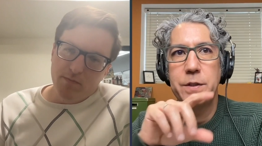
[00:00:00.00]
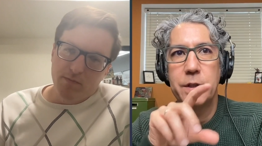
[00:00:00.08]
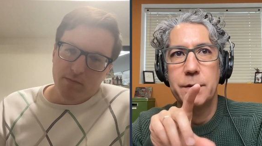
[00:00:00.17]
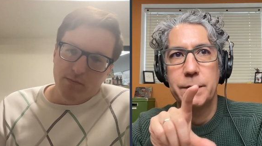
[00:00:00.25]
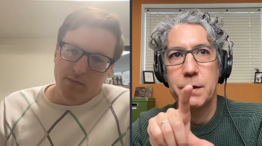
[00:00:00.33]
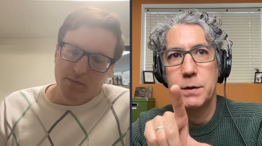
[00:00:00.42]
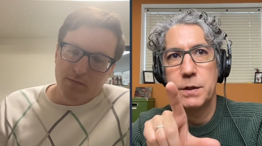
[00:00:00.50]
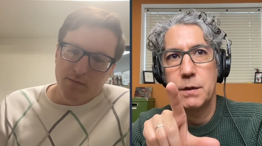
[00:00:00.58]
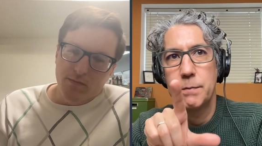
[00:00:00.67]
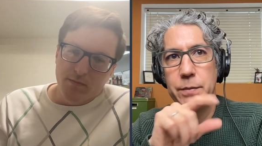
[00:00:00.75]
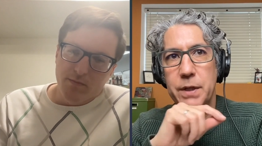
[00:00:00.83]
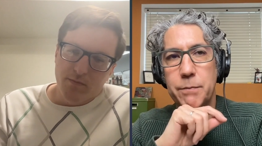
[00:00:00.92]
Speaker 1: was a there was
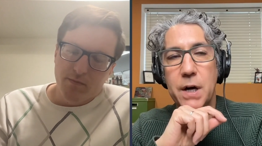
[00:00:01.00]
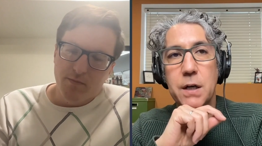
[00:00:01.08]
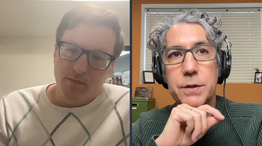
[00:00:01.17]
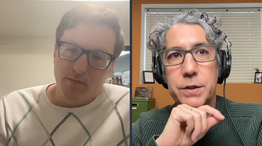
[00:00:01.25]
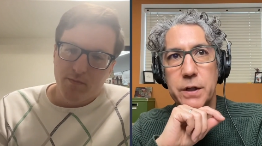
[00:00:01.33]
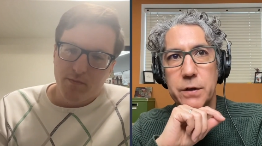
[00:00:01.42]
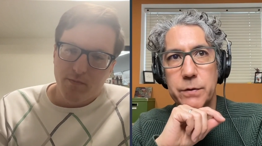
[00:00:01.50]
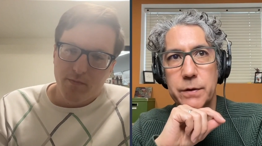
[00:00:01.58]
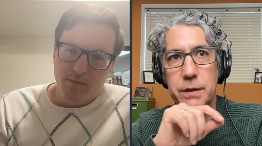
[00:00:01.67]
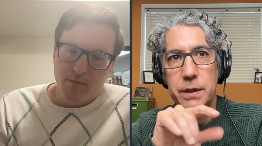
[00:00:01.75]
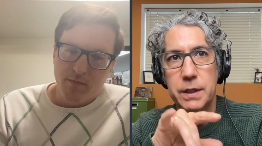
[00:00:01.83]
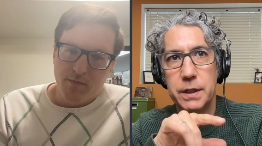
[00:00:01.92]
a big milestone
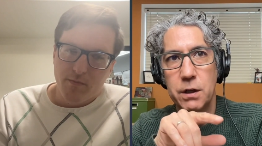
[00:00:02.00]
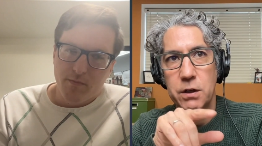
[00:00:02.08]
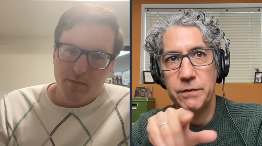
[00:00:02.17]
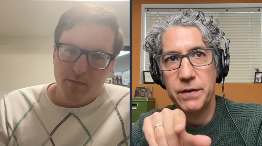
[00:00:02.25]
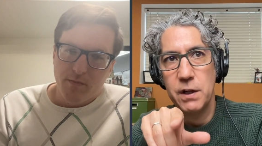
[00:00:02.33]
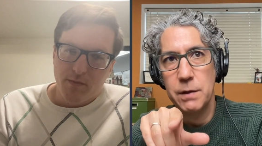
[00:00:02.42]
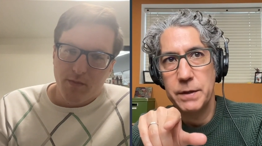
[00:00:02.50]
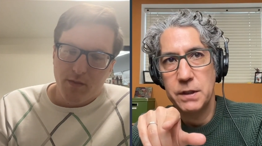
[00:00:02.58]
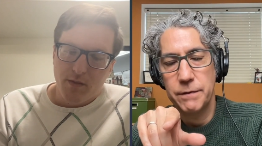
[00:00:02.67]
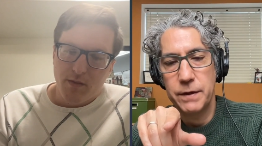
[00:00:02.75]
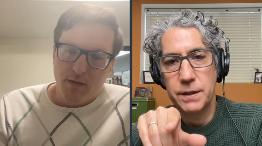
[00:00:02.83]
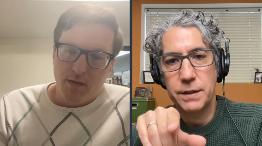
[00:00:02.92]
in our
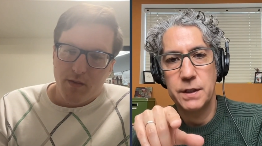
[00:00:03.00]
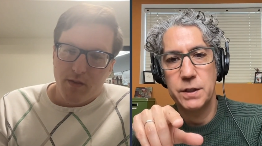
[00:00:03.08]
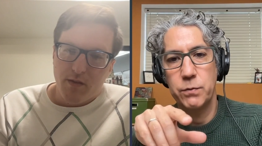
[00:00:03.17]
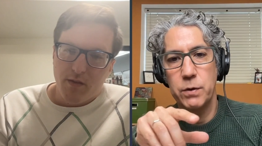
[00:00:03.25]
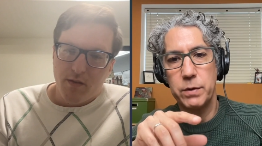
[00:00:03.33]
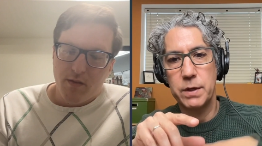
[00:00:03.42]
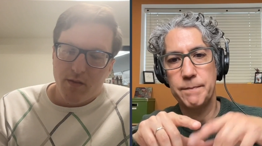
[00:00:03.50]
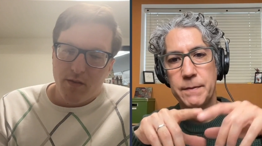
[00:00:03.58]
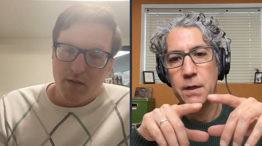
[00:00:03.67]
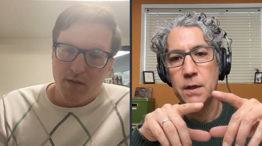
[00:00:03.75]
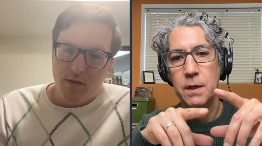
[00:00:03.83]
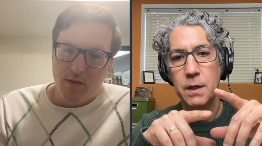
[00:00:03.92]
development of this, and this is when we
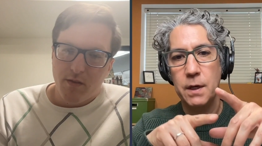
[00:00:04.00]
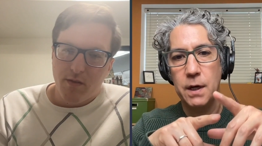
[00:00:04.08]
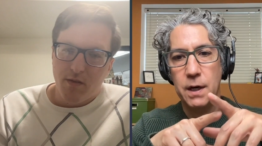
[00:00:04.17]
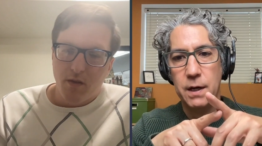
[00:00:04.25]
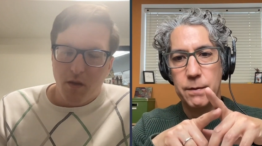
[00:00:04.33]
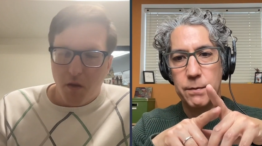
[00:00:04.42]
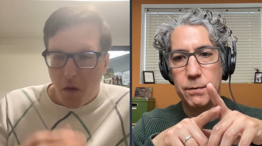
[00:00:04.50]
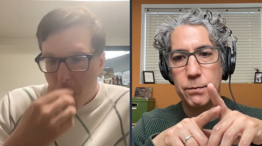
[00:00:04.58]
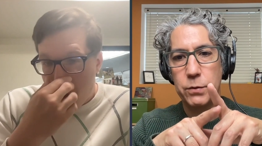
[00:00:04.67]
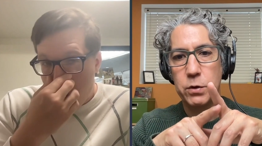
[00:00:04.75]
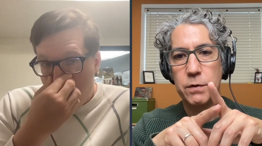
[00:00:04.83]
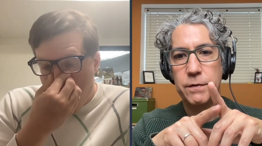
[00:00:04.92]
uh,
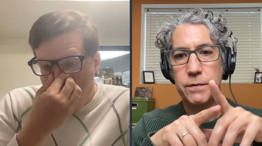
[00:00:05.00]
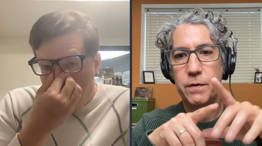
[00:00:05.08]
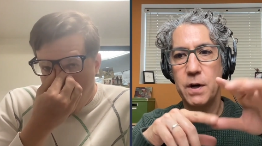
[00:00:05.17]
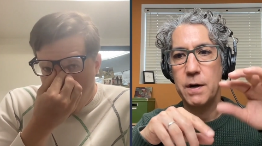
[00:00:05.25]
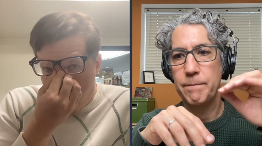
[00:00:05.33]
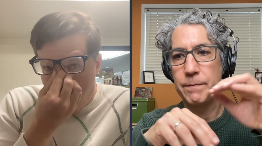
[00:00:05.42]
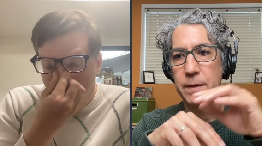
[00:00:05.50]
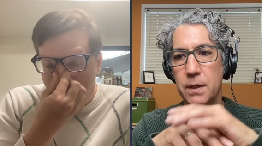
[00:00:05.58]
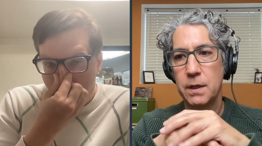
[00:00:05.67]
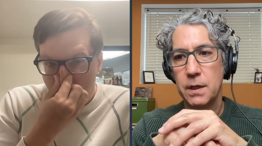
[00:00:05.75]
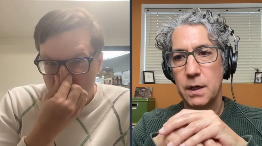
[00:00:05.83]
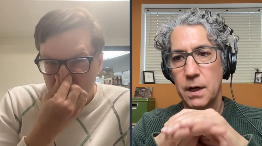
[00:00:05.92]
moved from
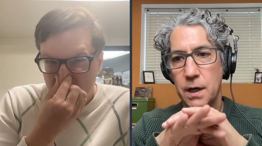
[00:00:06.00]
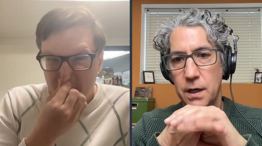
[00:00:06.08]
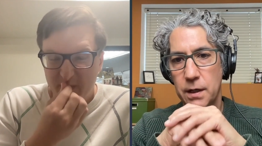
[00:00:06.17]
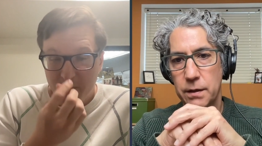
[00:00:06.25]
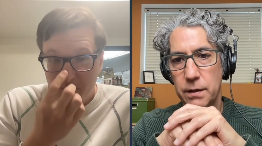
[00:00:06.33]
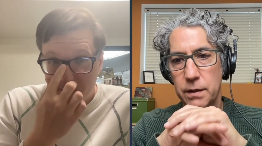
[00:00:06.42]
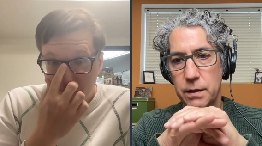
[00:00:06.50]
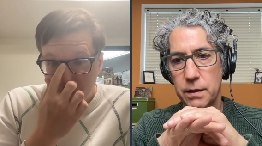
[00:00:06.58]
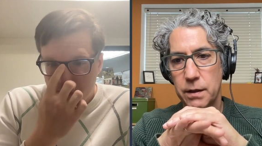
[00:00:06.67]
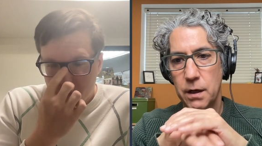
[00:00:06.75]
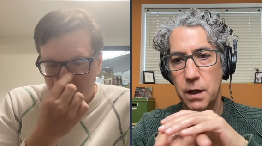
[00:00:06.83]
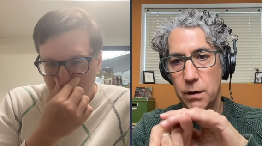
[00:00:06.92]
uh,
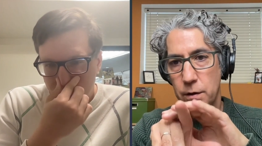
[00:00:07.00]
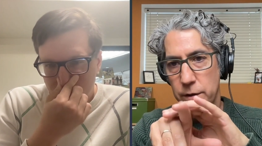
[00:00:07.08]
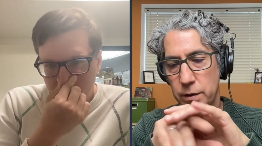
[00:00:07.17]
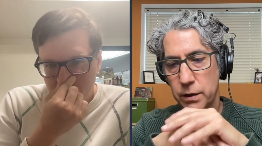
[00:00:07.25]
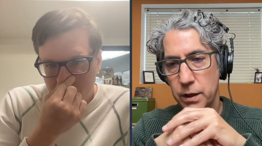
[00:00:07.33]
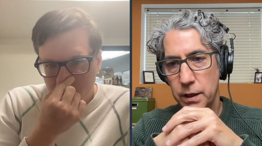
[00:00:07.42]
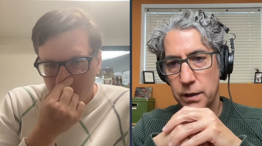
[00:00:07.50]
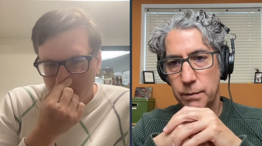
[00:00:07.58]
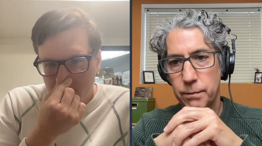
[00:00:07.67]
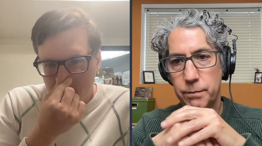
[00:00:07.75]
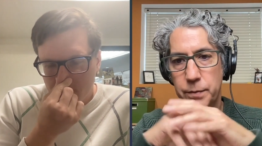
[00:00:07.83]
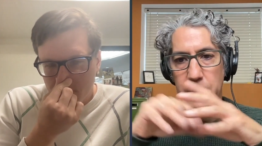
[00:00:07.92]
our uh,
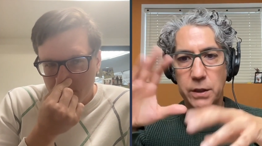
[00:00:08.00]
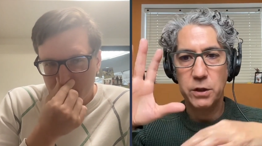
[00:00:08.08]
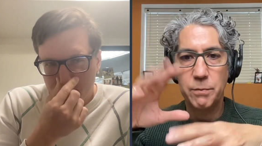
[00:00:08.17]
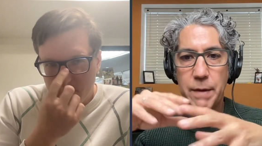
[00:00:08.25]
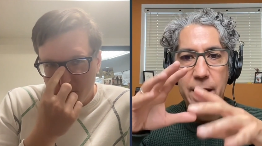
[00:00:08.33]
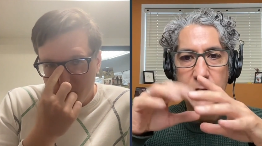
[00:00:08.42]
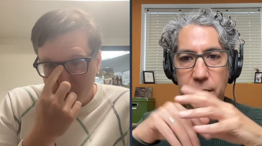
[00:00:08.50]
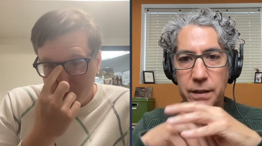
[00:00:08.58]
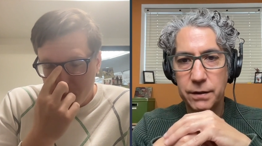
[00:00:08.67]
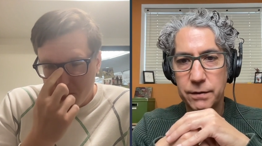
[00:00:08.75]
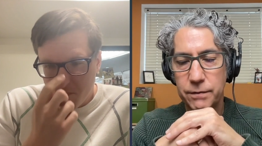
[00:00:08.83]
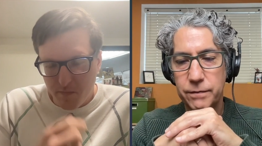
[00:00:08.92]
big
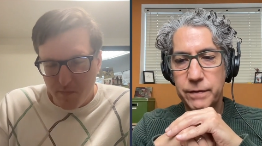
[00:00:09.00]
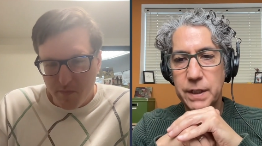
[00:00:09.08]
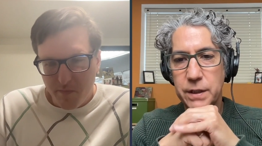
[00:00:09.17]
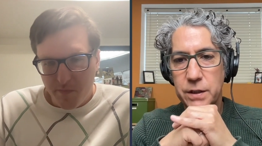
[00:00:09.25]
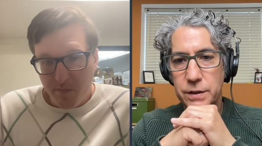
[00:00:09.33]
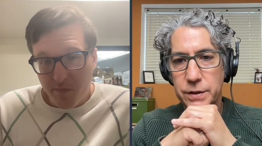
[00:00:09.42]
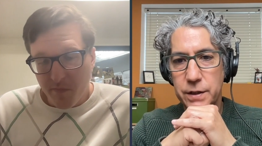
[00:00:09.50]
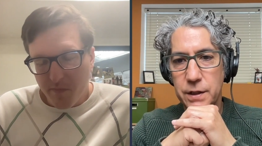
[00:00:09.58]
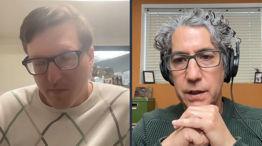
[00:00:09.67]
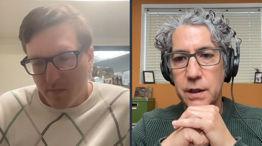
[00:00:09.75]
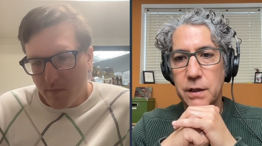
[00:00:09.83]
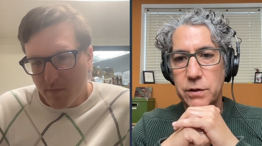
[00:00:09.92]
pneumatic figures
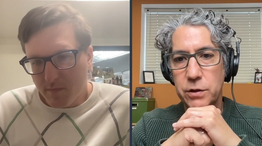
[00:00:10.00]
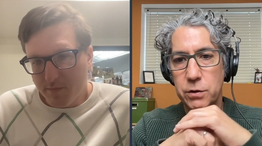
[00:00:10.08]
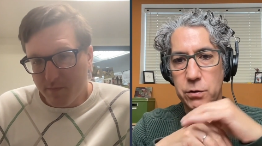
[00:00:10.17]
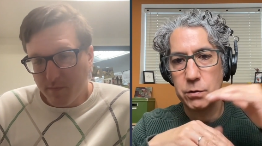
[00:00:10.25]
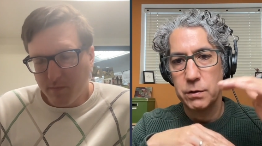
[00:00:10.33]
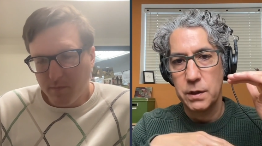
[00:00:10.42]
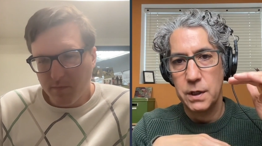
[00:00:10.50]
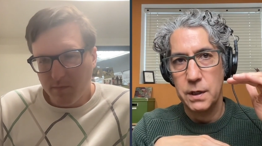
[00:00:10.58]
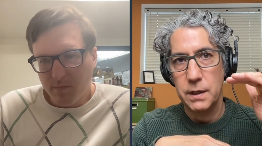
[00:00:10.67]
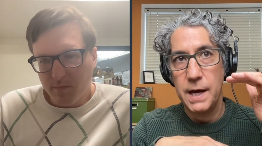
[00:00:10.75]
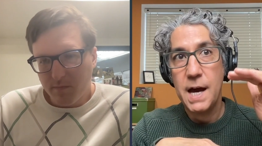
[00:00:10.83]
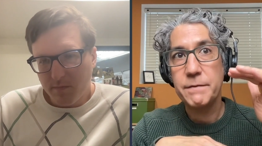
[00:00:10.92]
to
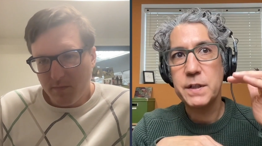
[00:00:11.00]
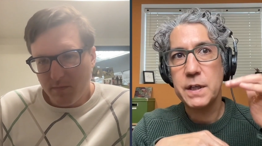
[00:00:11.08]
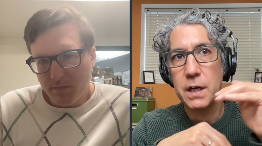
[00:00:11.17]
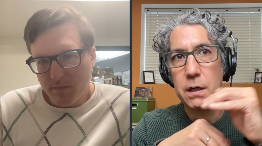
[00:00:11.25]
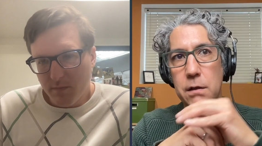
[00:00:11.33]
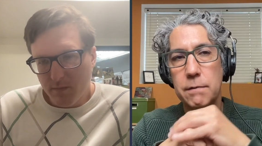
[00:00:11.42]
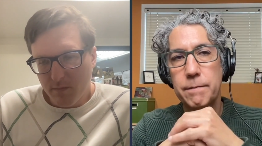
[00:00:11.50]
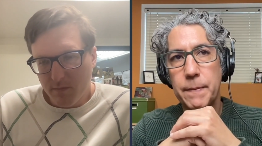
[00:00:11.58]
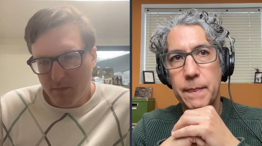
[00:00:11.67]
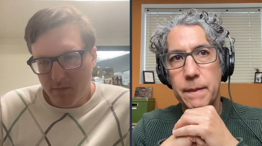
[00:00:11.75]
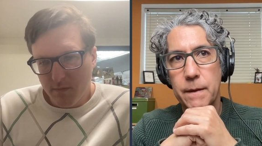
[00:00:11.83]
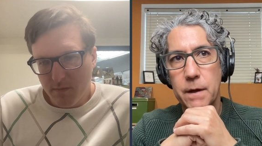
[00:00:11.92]
a half scale
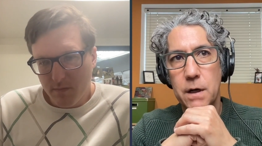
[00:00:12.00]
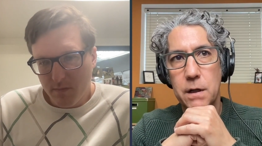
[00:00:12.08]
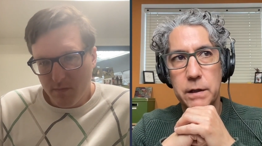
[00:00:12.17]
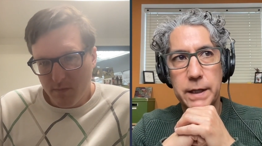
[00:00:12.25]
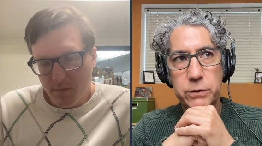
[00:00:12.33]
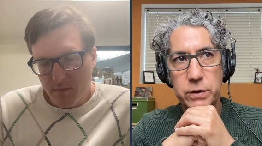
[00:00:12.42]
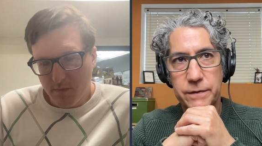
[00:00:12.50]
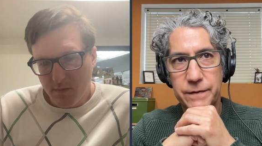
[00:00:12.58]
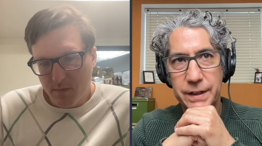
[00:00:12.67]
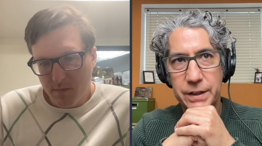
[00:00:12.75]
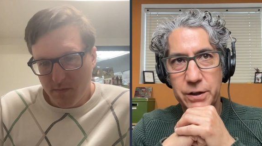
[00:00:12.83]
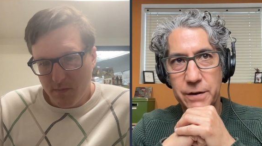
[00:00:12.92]
all electric
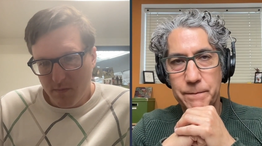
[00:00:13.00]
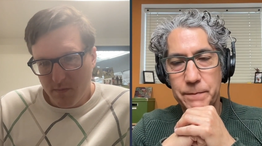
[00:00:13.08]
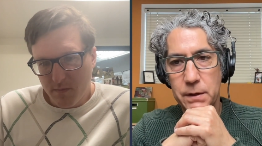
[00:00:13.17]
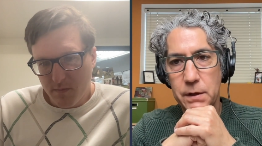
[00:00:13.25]
figure.